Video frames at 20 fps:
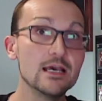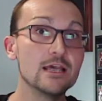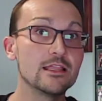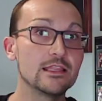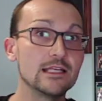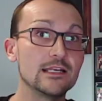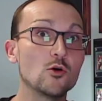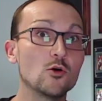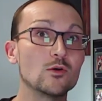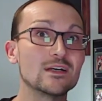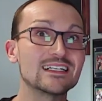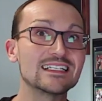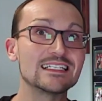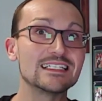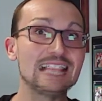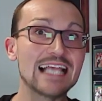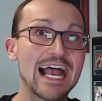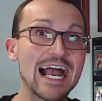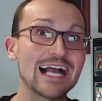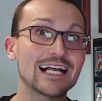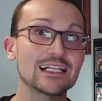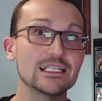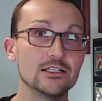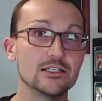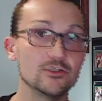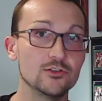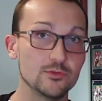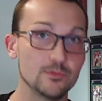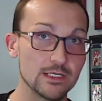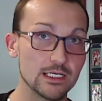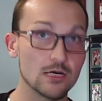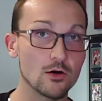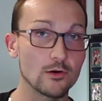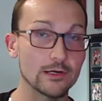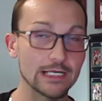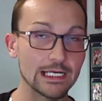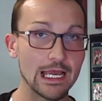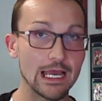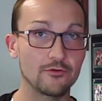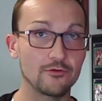They know exactly who to be
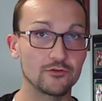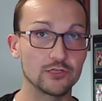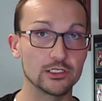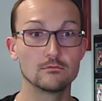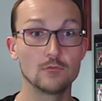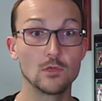going after.